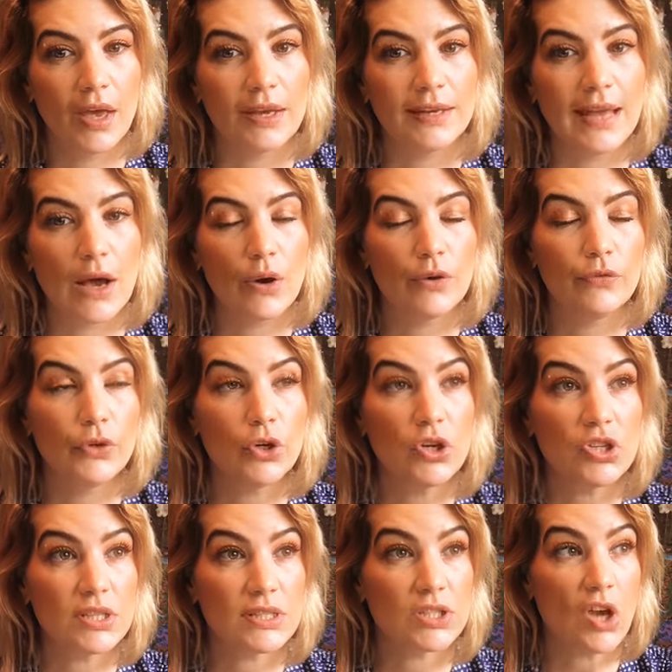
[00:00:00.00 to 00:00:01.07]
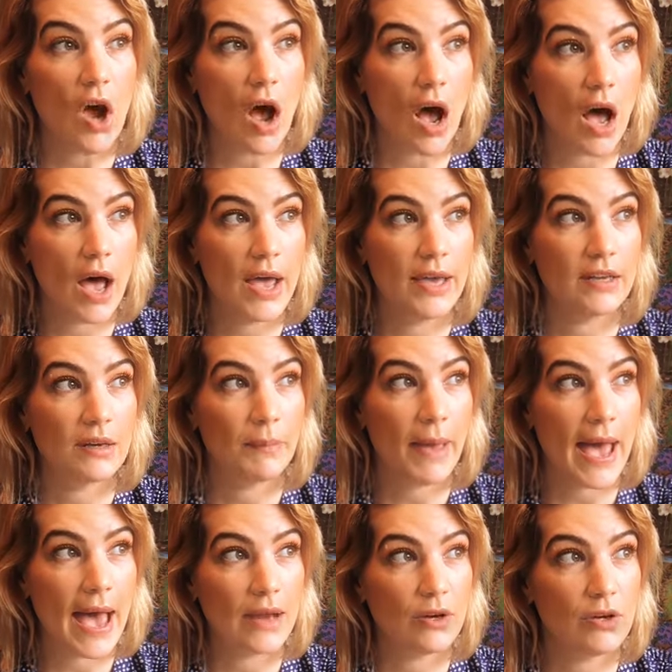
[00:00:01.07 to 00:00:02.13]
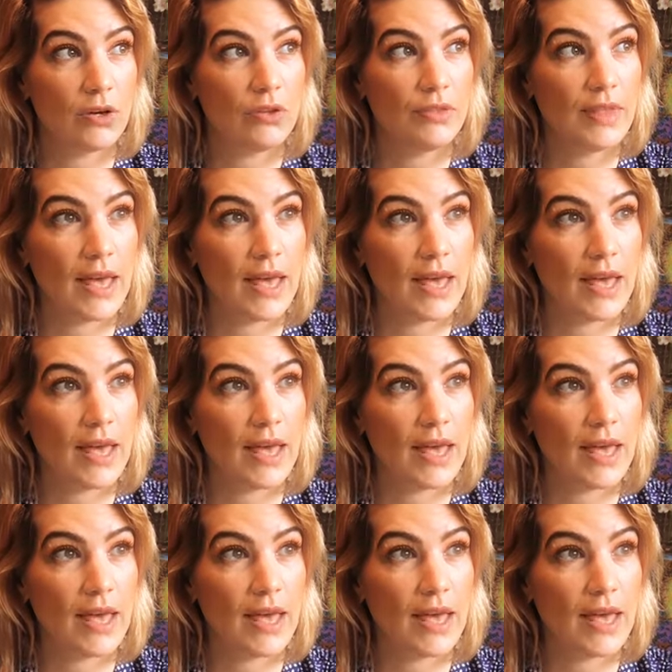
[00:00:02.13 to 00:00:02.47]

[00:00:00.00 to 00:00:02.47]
Now, if you're just caught in a pattern